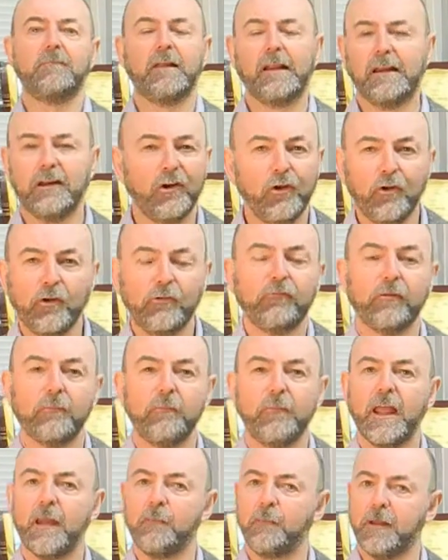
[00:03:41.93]
learn from
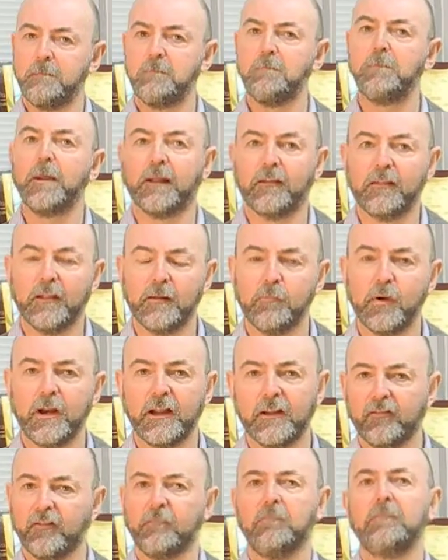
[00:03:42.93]
them and pick their
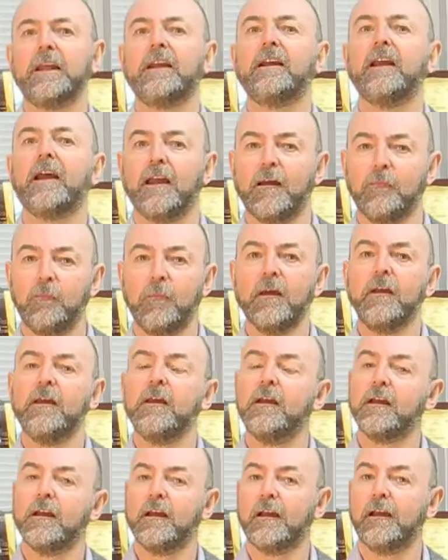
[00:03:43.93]
brains and become
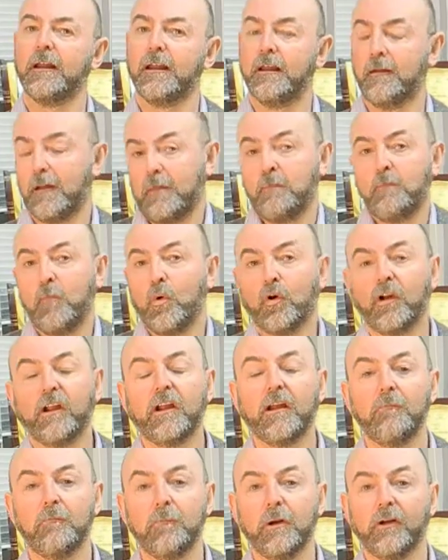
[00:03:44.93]
a more
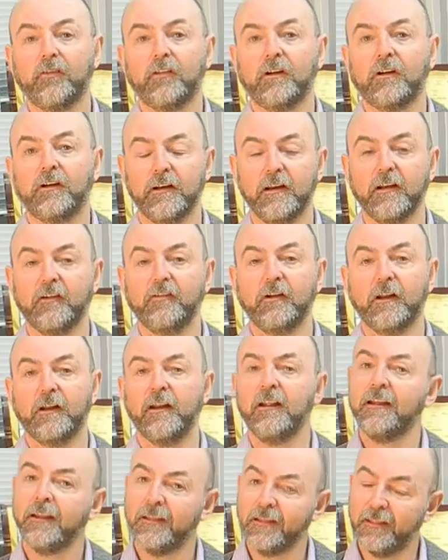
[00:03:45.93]
accomplished clinician.
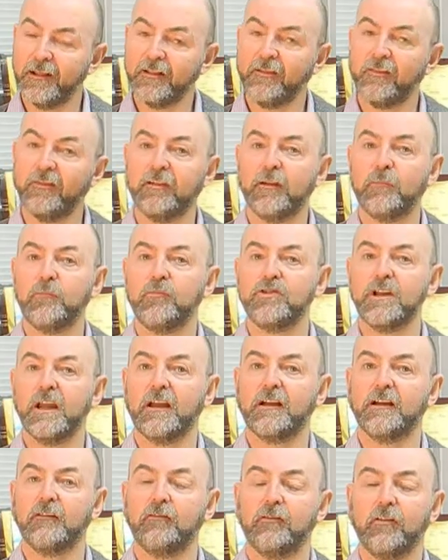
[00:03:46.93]
That's the
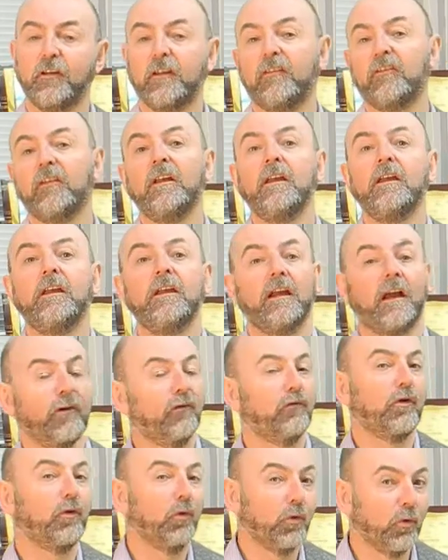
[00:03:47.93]
objective of this. And
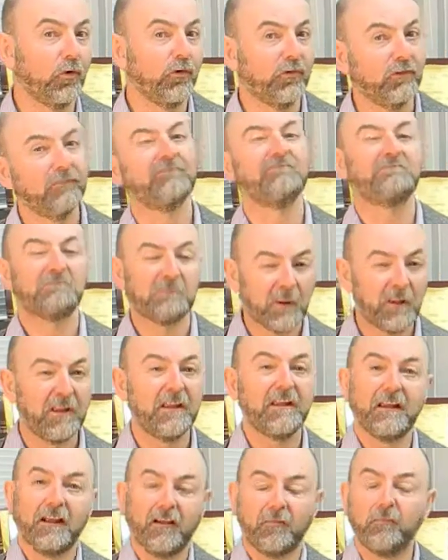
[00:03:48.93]
of course,
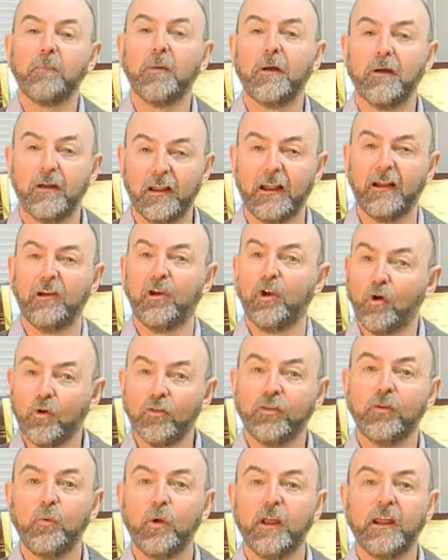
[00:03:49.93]

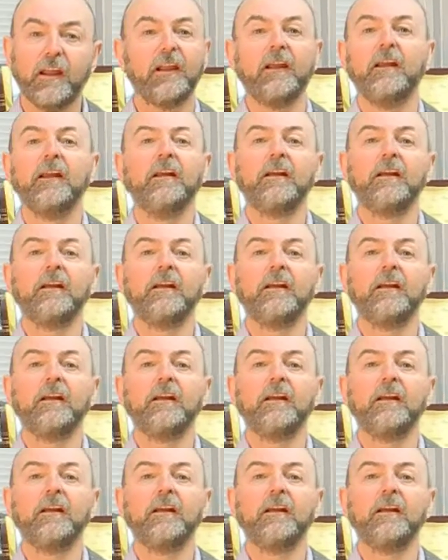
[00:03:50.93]
along the way,